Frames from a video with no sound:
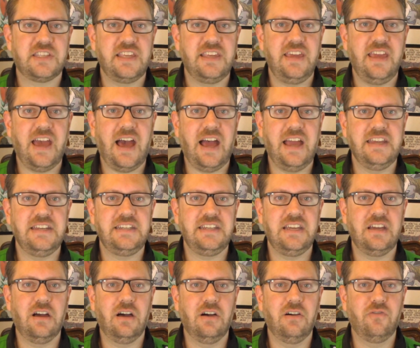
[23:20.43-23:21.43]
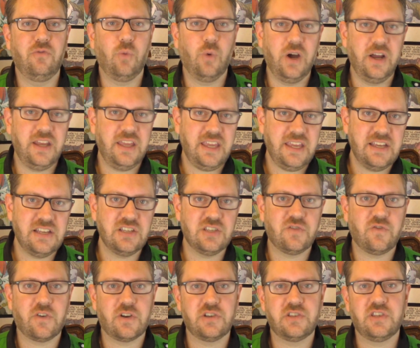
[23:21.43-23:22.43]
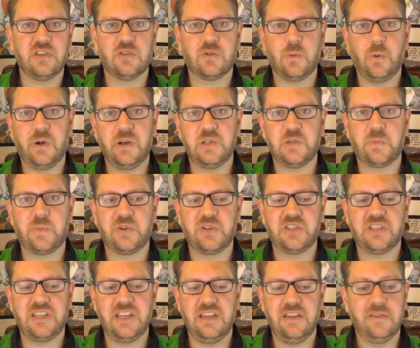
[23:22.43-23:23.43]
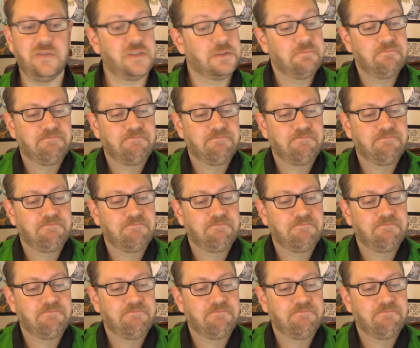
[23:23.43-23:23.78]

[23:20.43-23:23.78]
the idea of what is versus what is perceived.